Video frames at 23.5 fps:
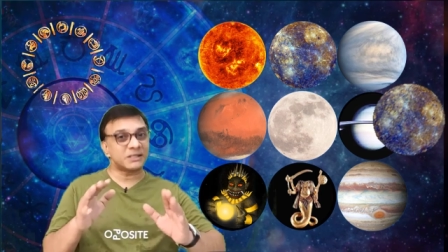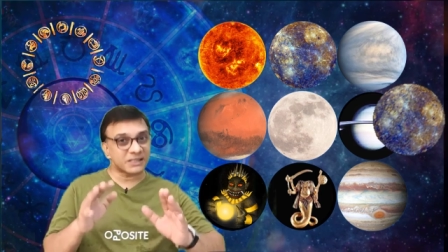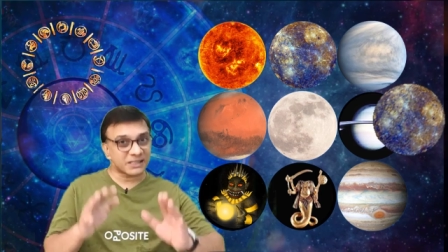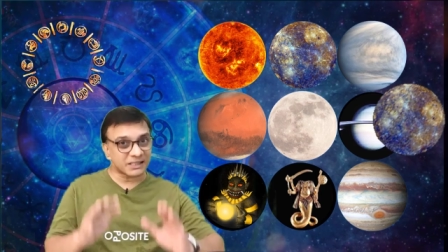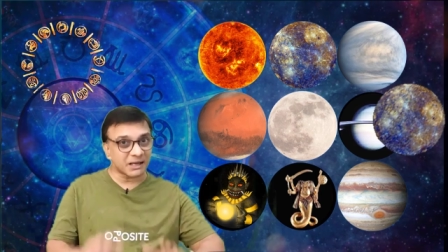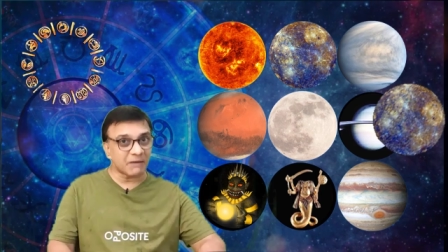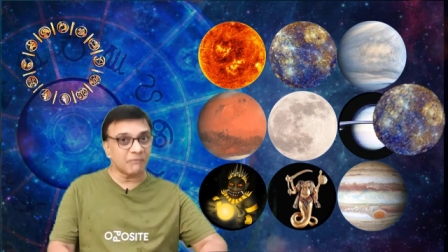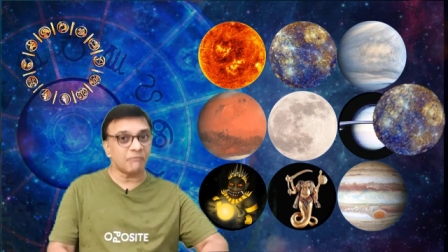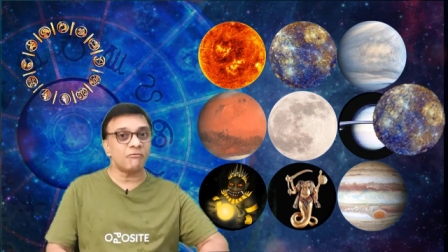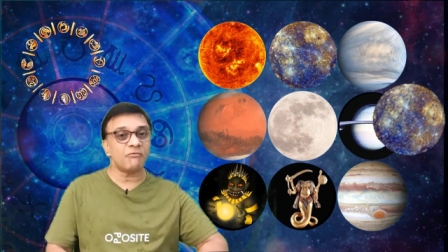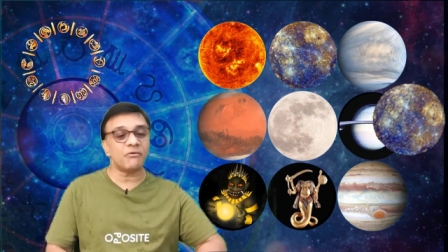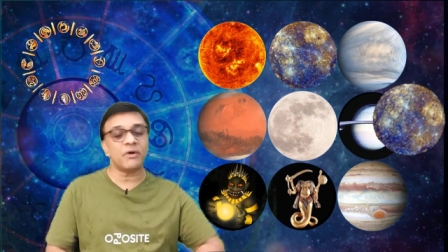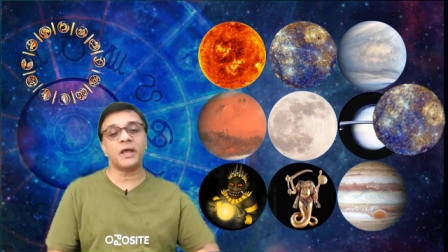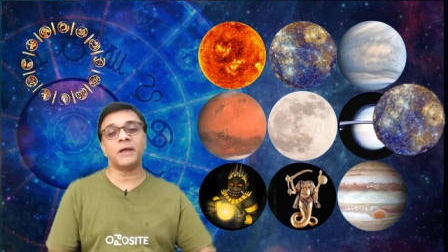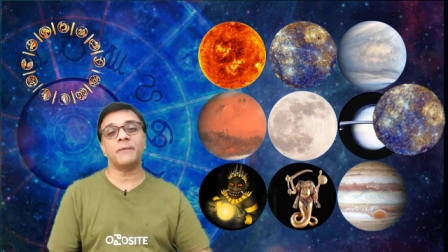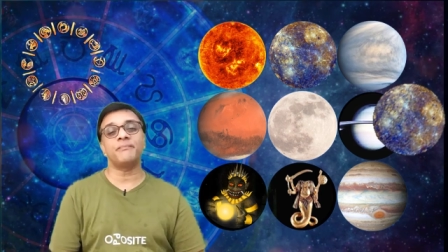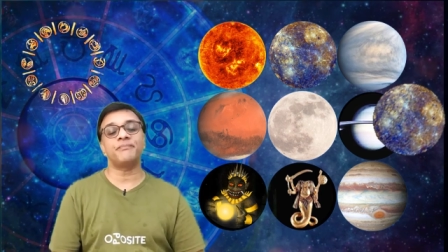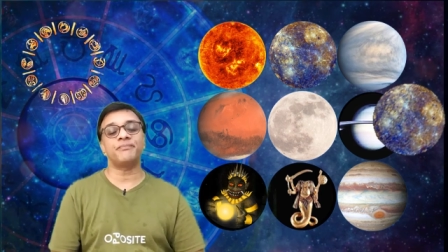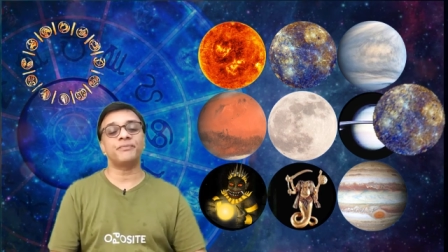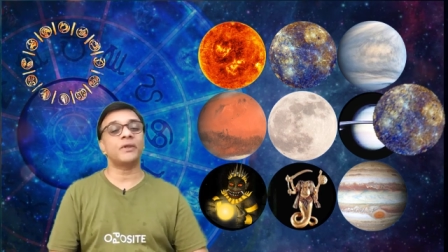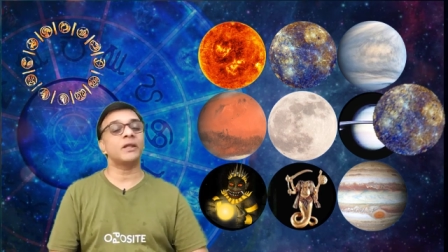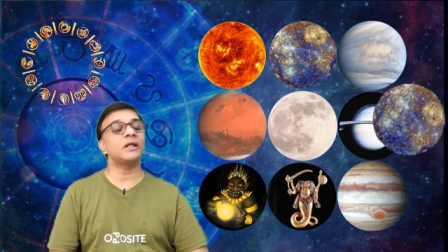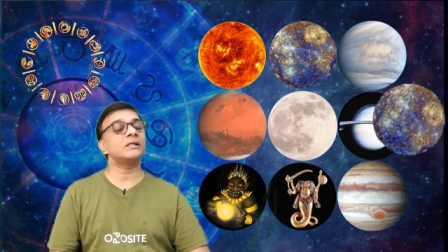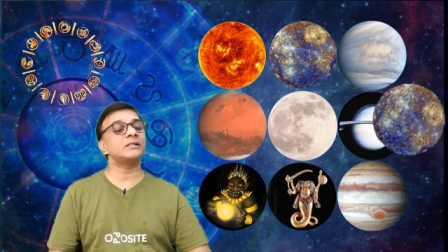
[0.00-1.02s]
be some
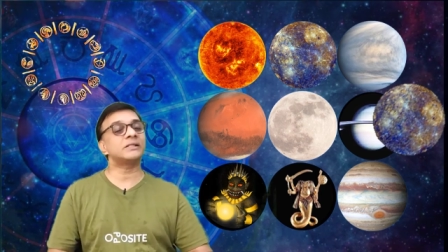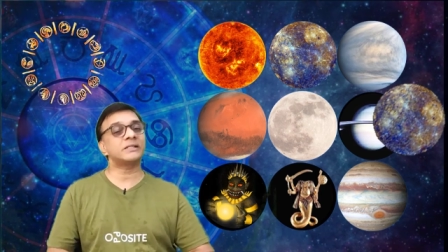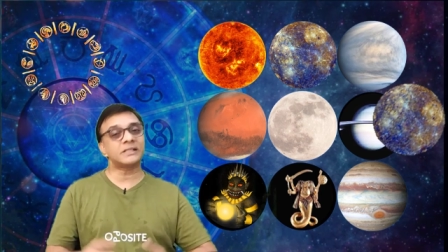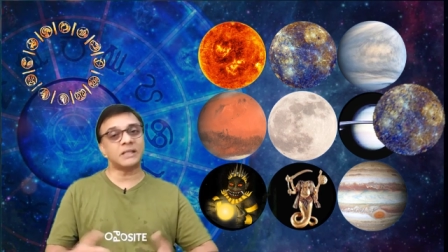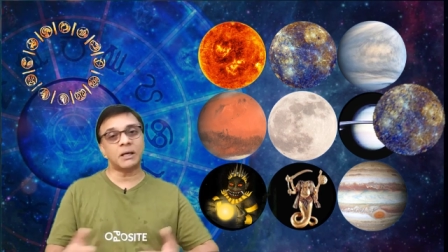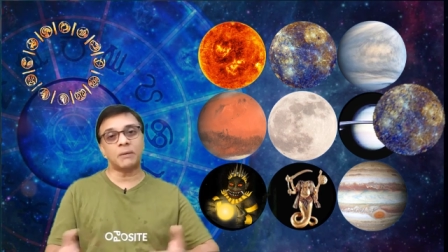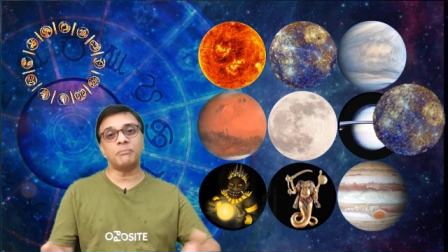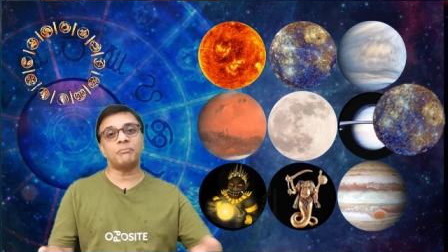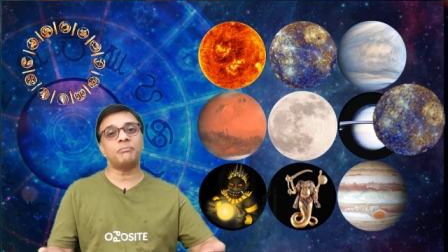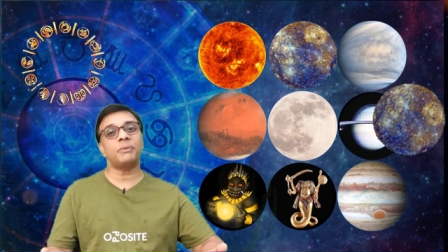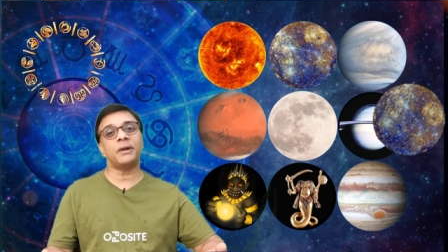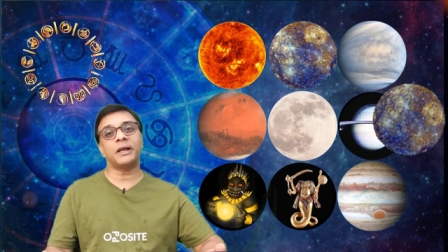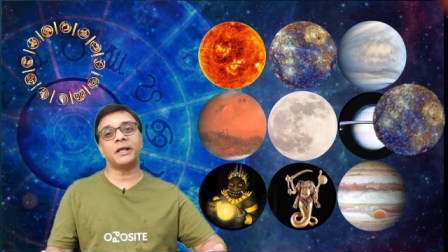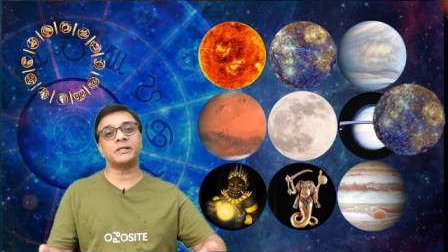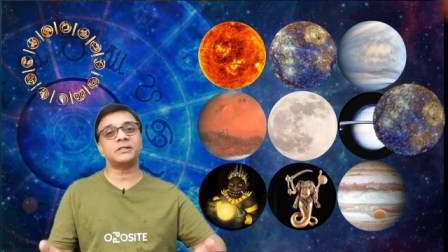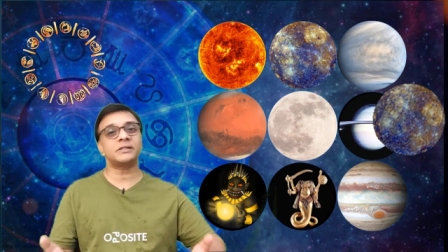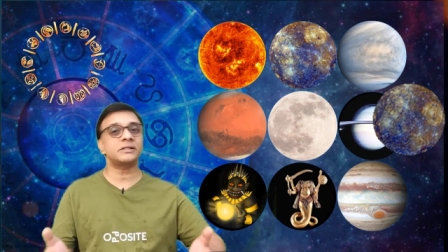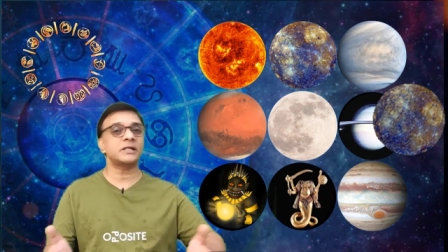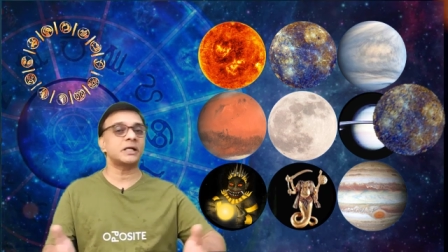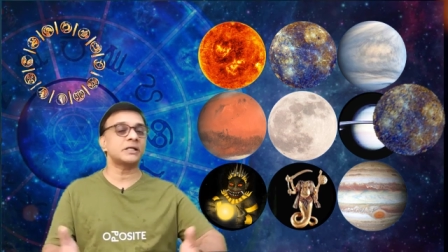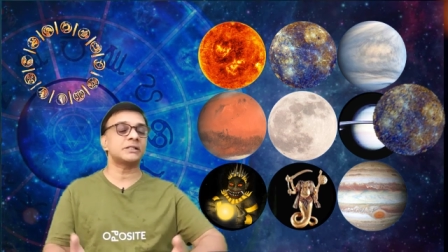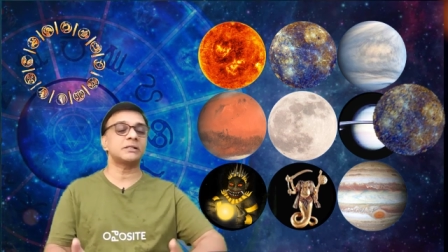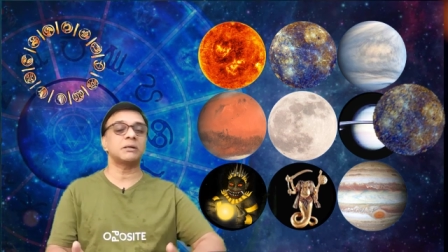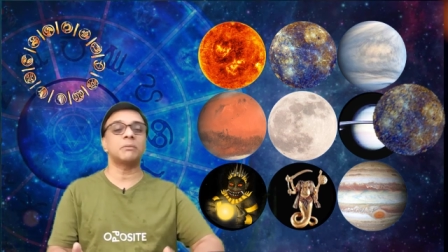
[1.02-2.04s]
way in some
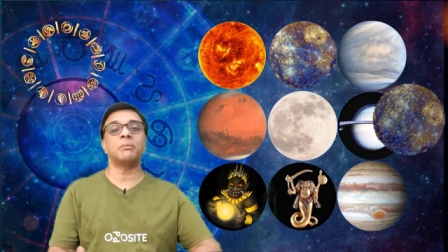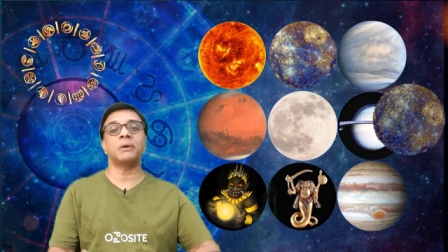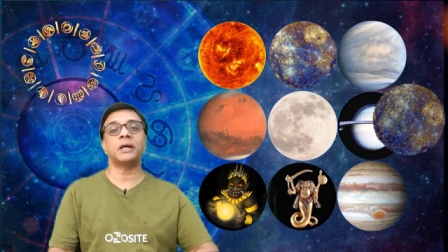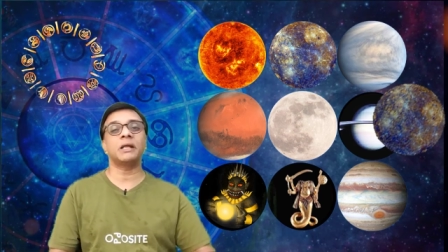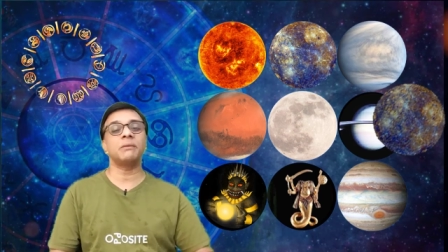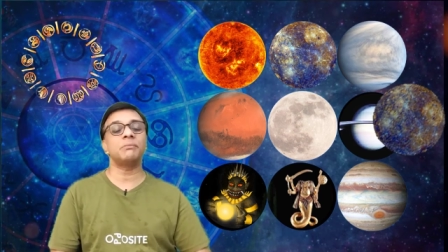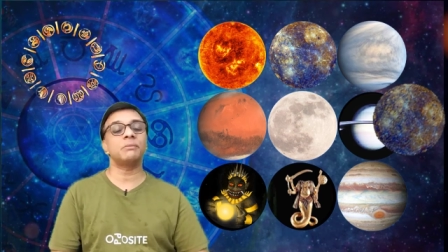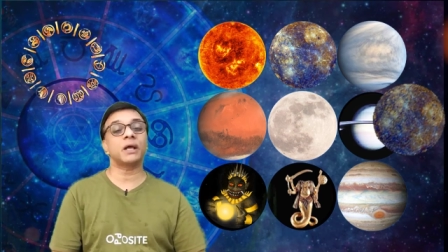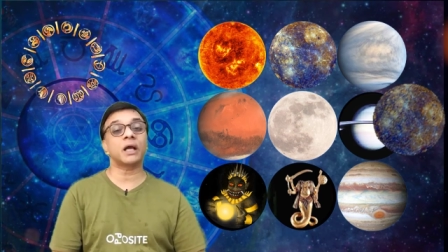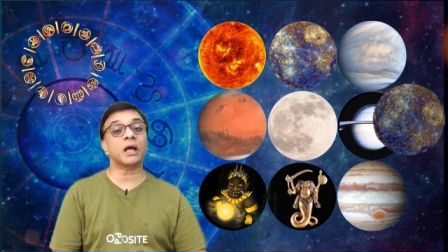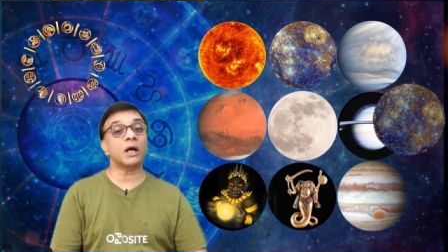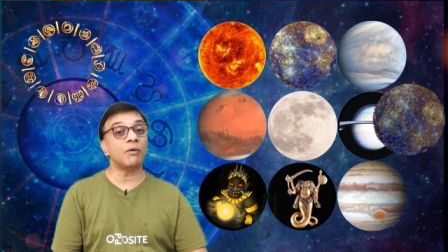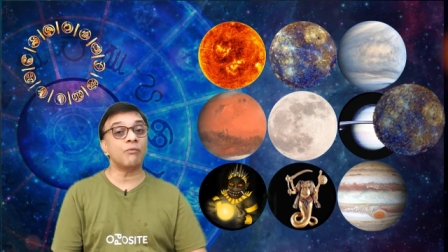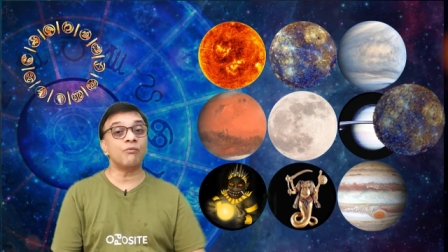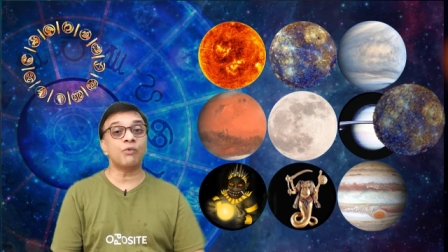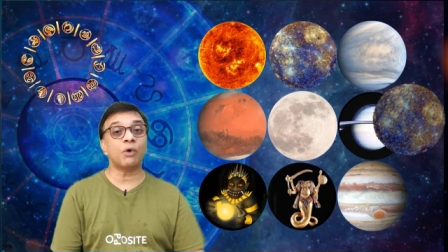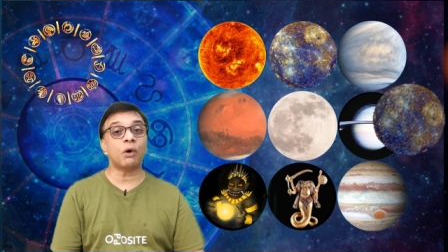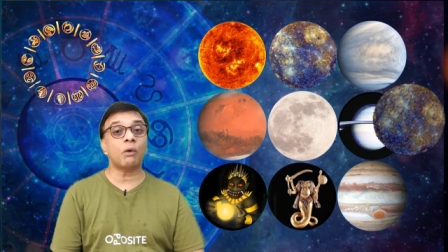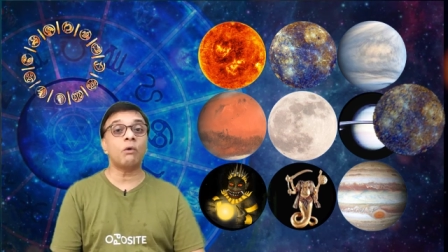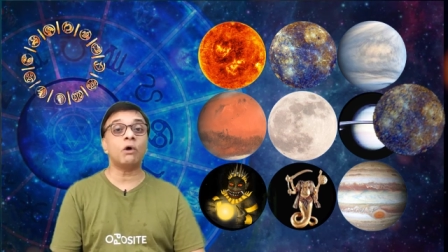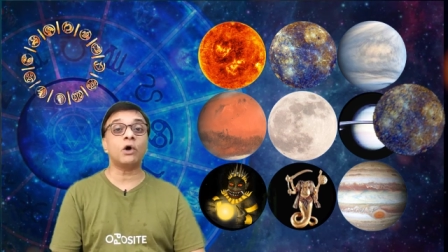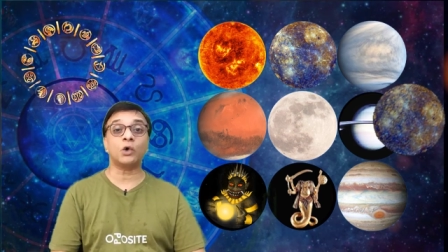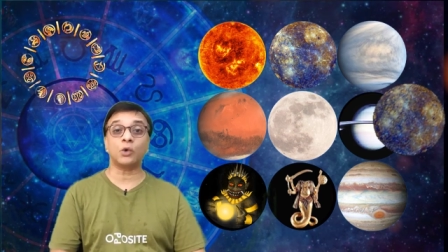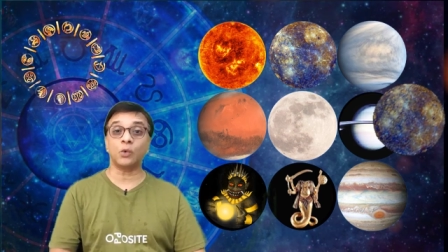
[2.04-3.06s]
place that somebody may come
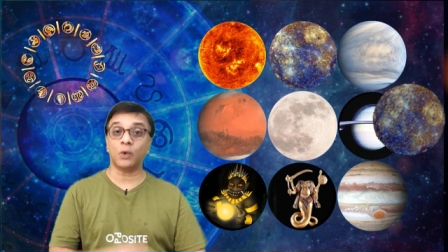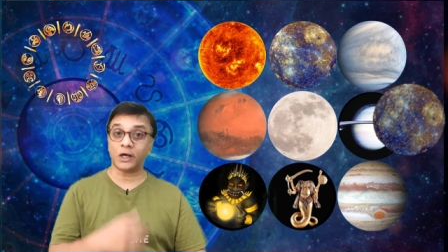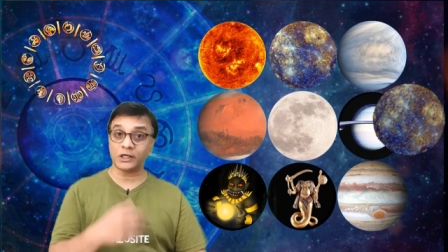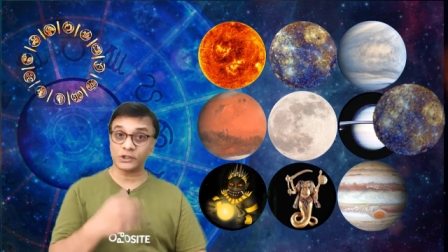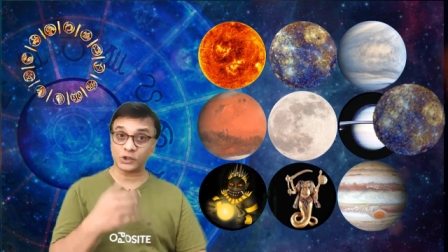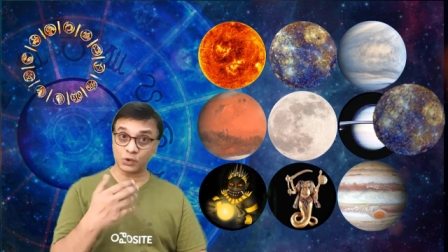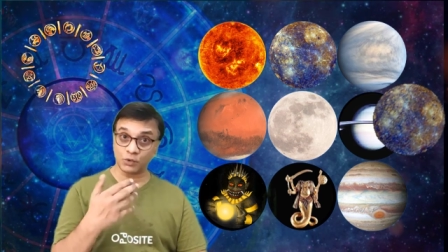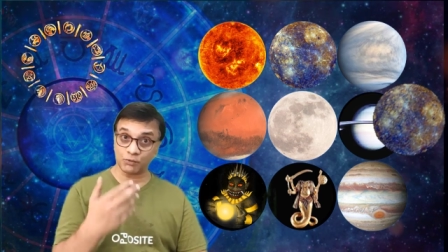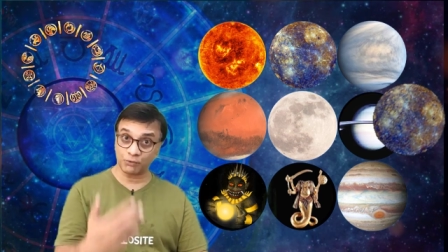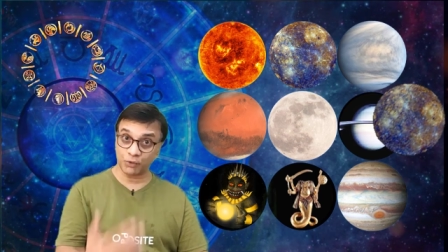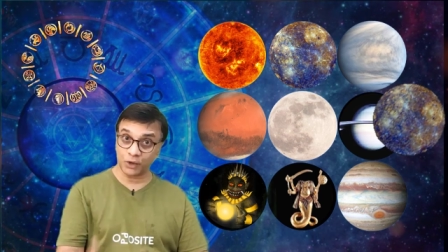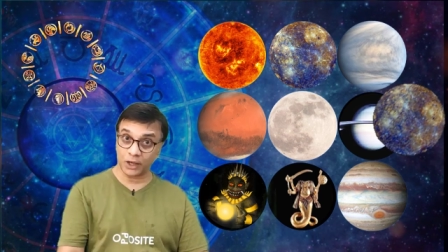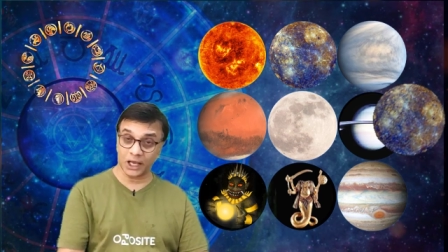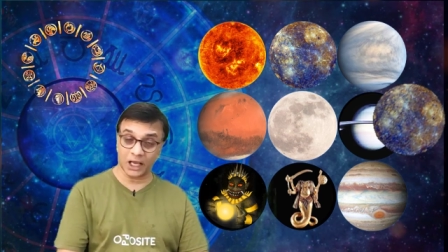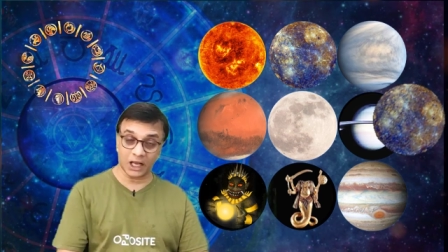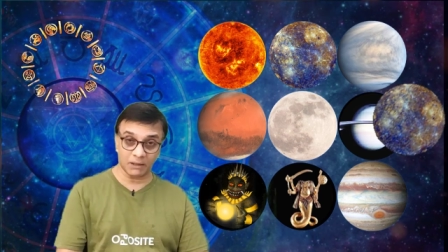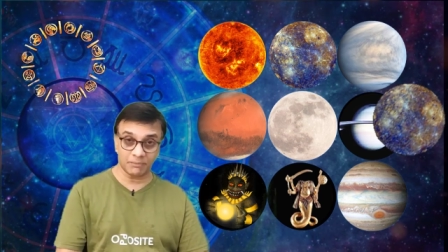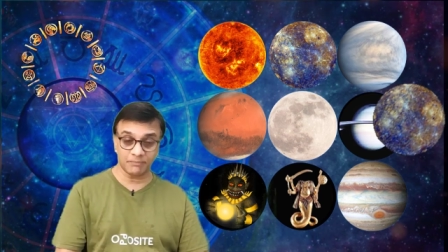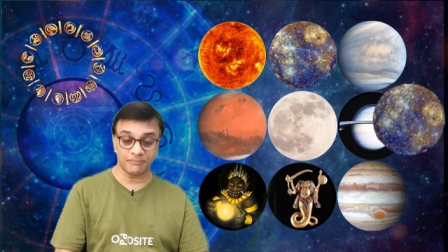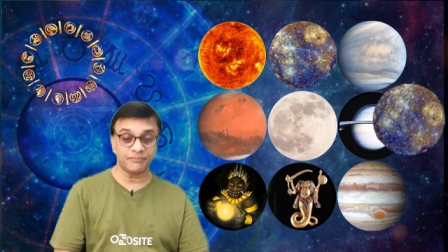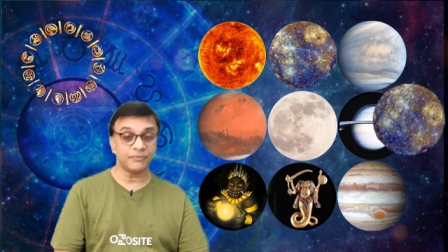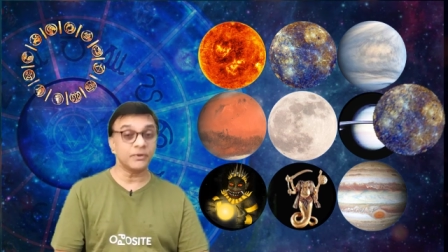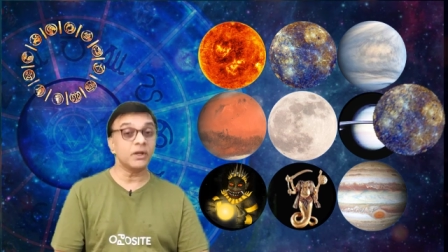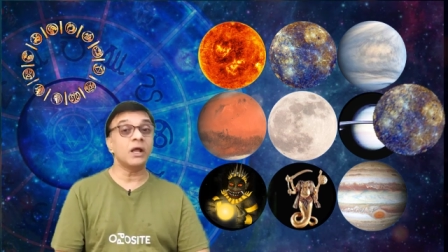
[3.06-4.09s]
forward to ask you for
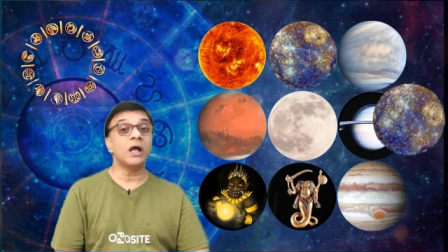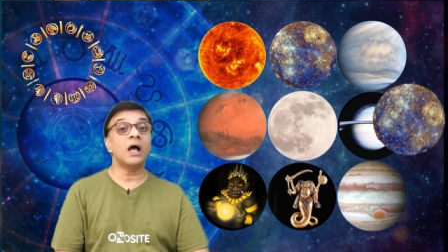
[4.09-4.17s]
help,